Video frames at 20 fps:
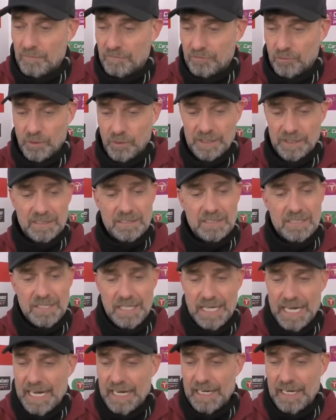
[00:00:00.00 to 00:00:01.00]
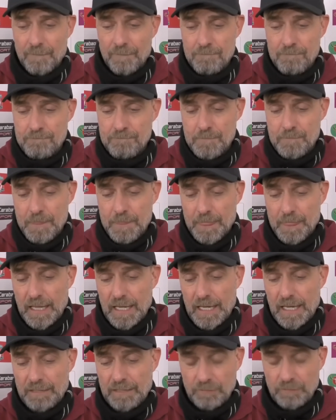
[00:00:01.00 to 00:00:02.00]
fluidity there.
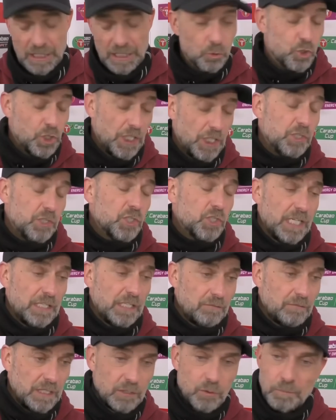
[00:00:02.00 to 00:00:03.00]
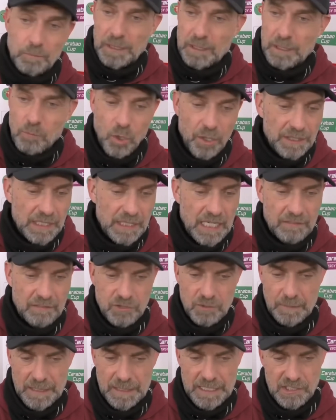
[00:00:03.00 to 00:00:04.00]
And we had to change that. We play more in the
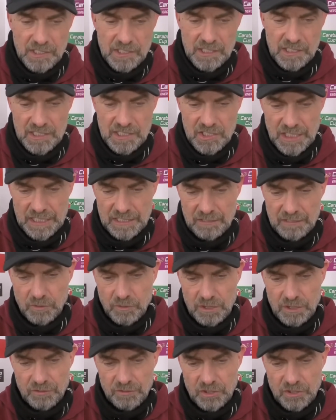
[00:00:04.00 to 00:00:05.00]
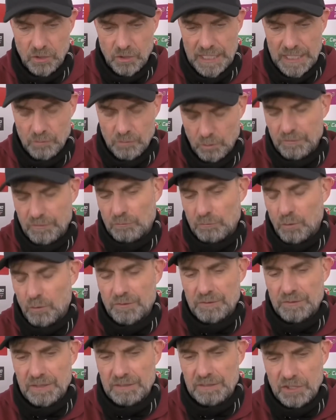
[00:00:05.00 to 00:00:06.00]
half spaces. And we changed
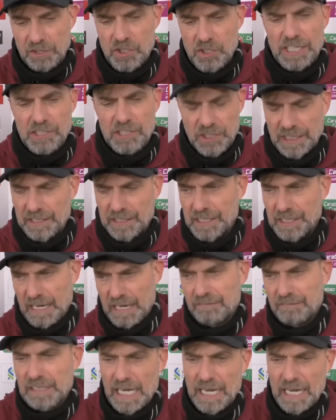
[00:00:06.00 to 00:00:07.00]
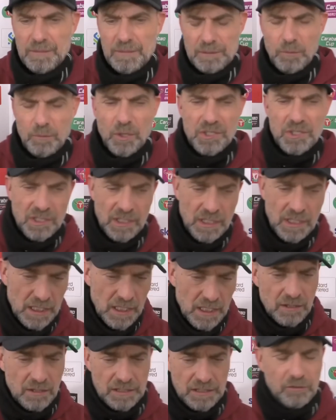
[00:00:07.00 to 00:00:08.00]
that at halftime. And the boys
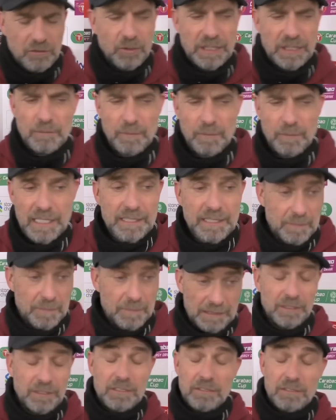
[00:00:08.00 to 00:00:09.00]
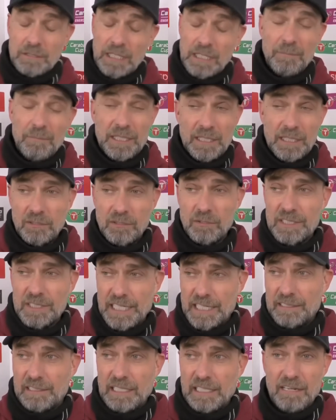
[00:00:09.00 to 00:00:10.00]
did really well then. But we coming into the
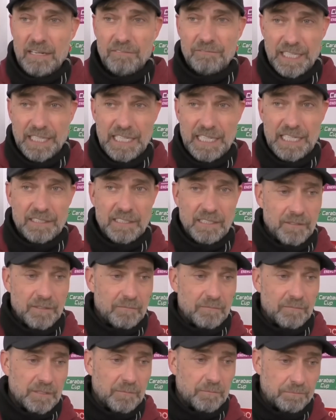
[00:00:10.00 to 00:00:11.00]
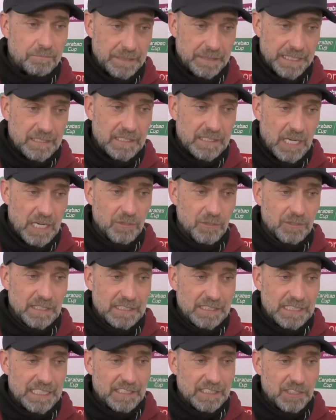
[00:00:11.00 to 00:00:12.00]
second half, they had the big
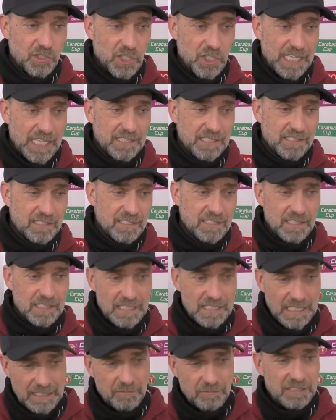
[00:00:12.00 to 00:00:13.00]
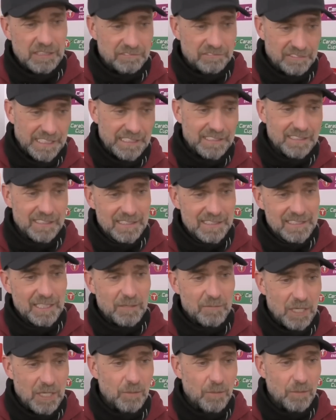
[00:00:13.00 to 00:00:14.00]
counter-attacking chances. In the end, we defended it
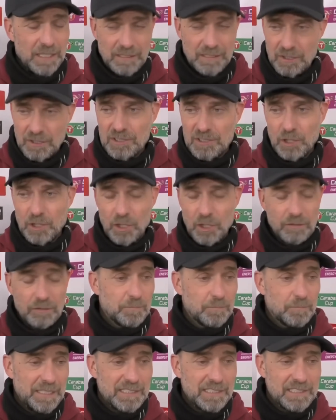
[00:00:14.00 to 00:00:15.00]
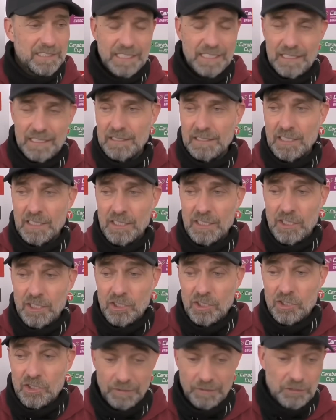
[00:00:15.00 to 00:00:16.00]
somehow. But there was a lot of space there.
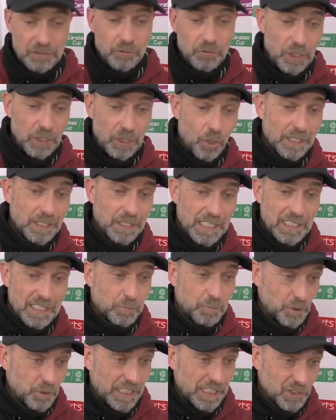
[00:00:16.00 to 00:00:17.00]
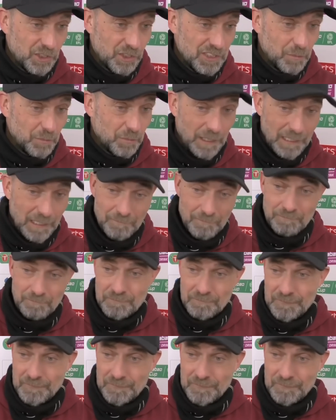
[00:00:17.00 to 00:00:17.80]
So we had to reorganize protection as well.